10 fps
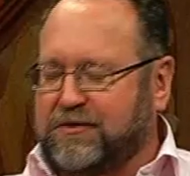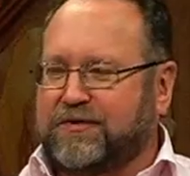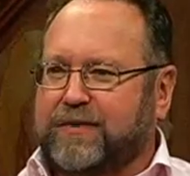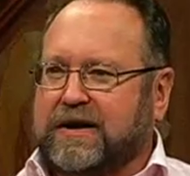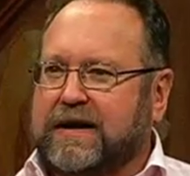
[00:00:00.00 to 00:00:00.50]
you
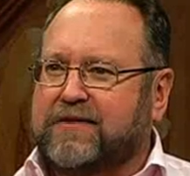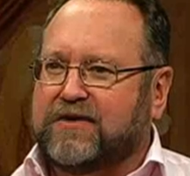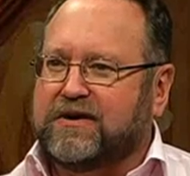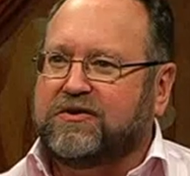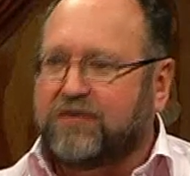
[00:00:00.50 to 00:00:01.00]
spell
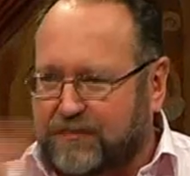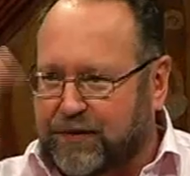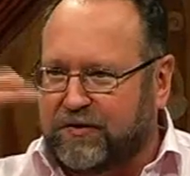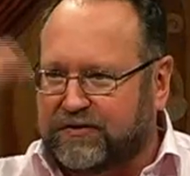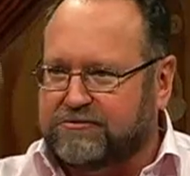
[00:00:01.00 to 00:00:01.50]
elephant. And you're
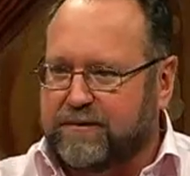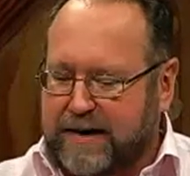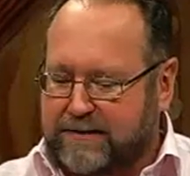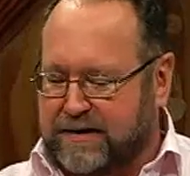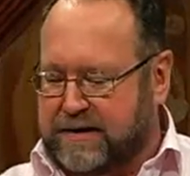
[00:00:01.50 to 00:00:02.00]
supposed to
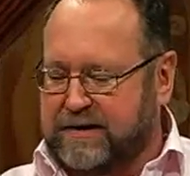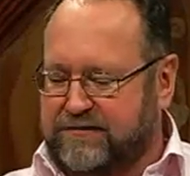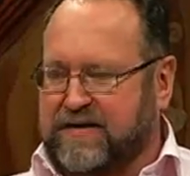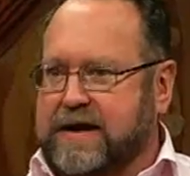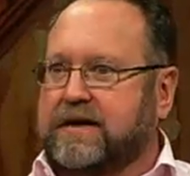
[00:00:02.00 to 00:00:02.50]
remember,
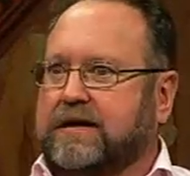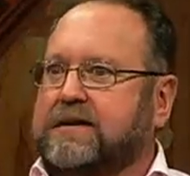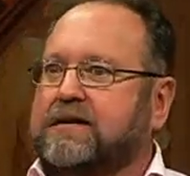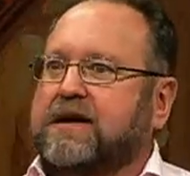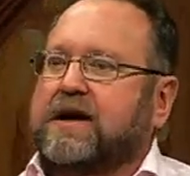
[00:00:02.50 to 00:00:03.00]

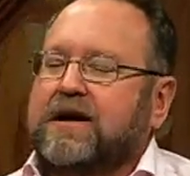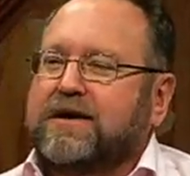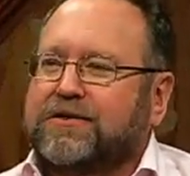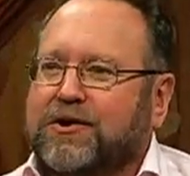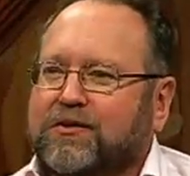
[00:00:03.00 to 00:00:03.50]
vaguely,
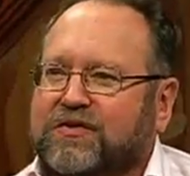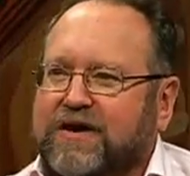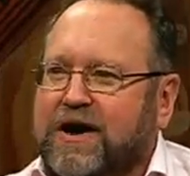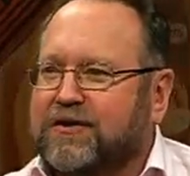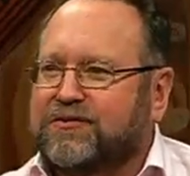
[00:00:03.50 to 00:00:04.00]
those
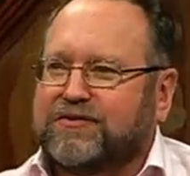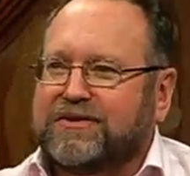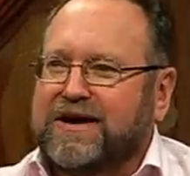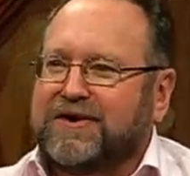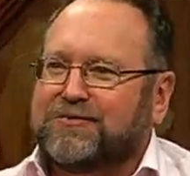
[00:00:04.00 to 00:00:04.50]
sounds for
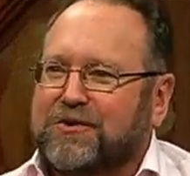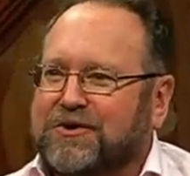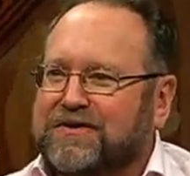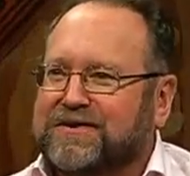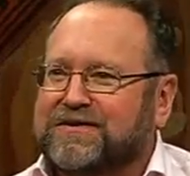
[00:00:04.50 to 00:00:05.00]
the next
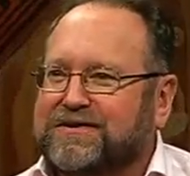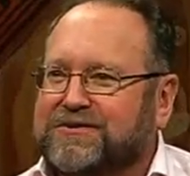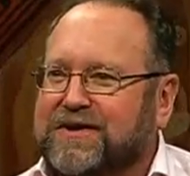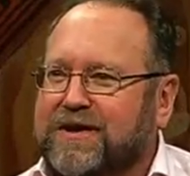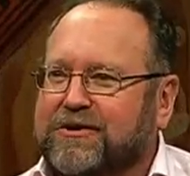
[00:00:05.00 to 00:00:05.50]
word
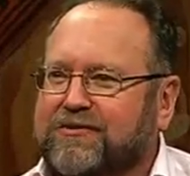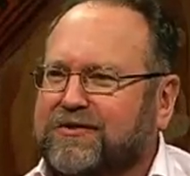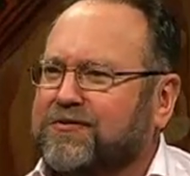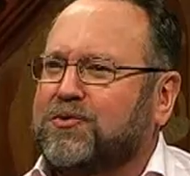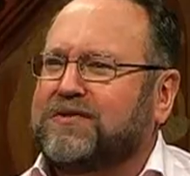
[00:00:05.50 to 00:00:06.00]
that you come
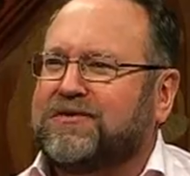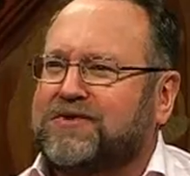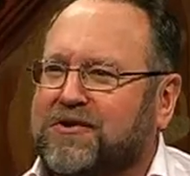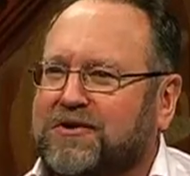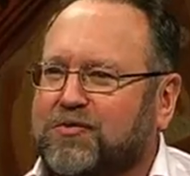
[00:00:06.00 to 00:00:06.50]
across. Of course that's
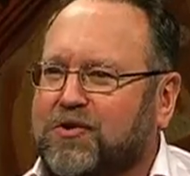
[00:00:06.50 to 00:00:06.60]
not going to